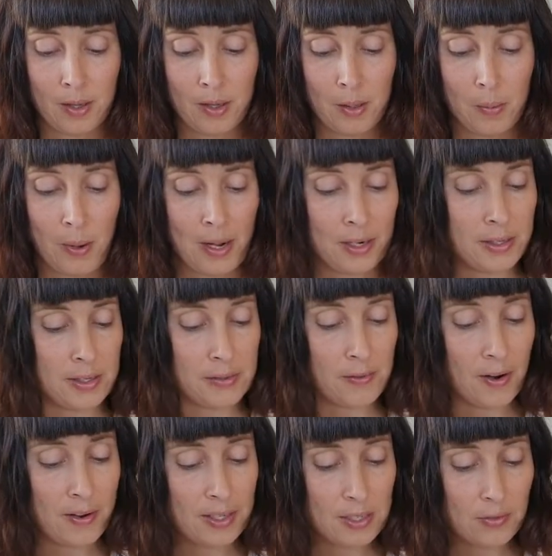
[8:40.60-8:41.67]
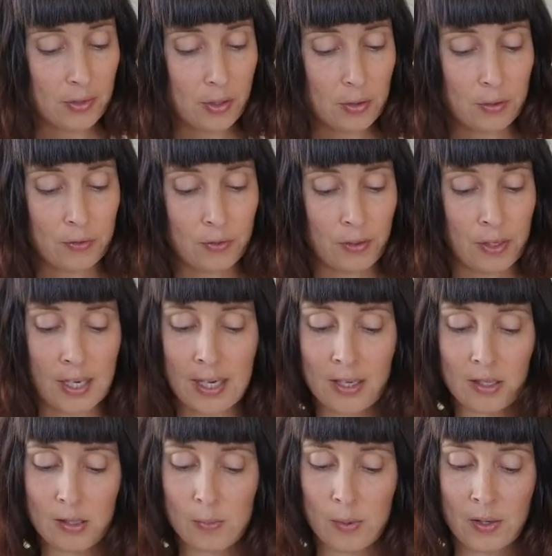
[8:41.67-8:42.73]
while it is very difficult for an
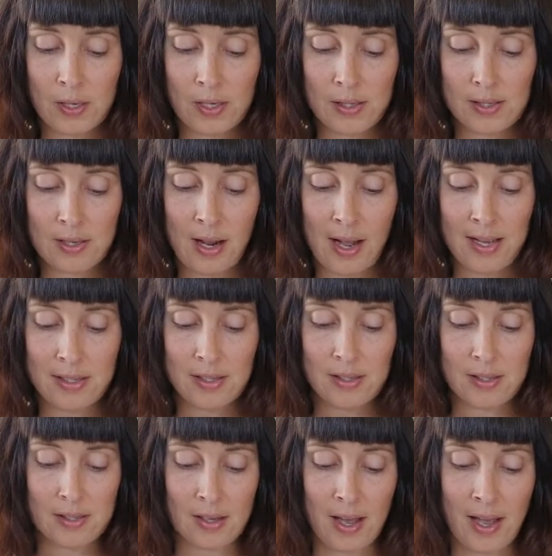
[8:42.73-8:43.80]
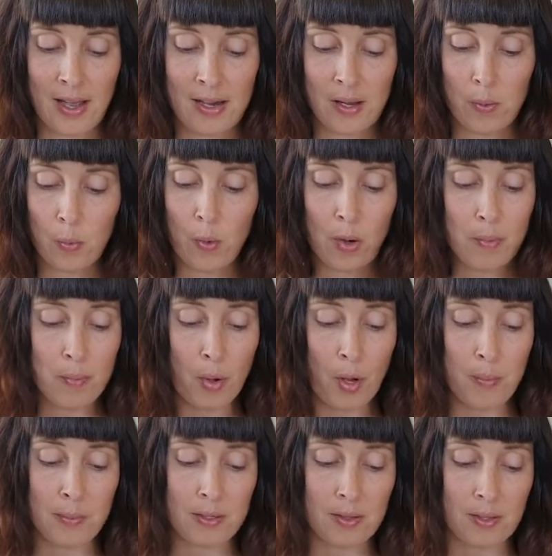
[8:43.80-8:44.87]
inexperienced eye to decide at what
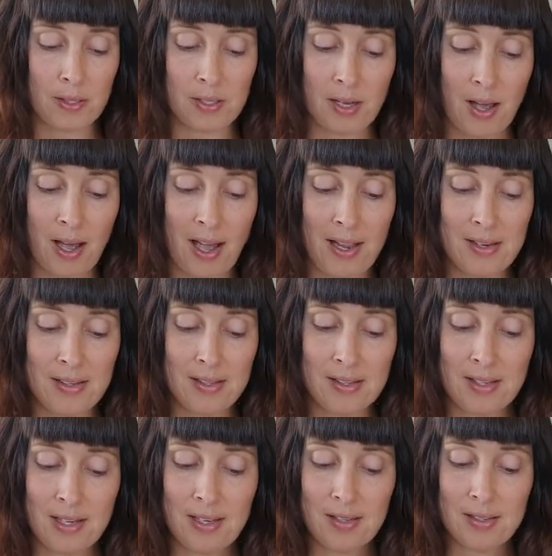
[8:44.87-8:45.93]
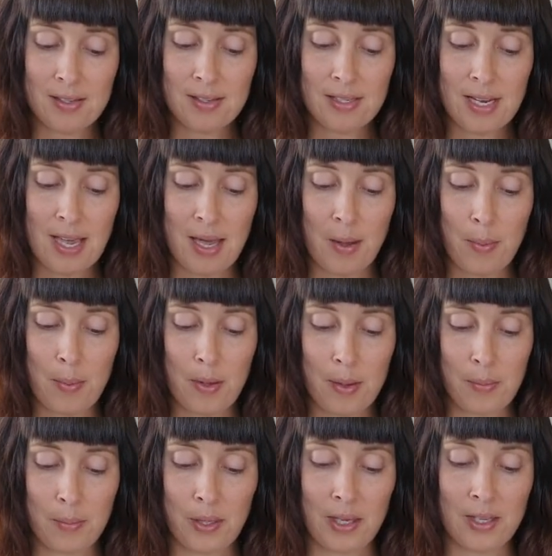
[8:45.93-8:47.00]
moment the tide ceases to ebb
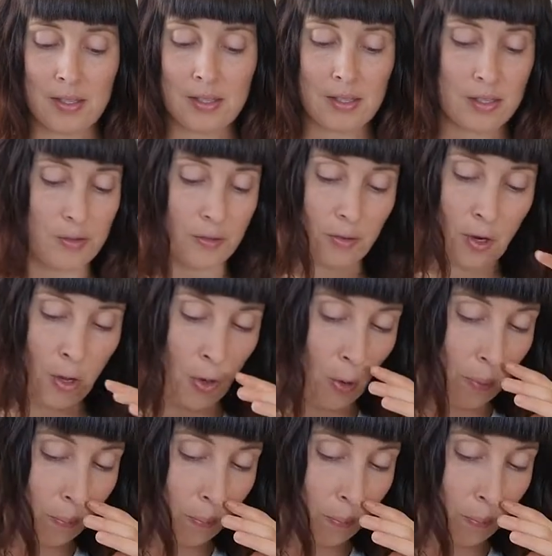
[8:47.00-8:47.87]
and begins to flow.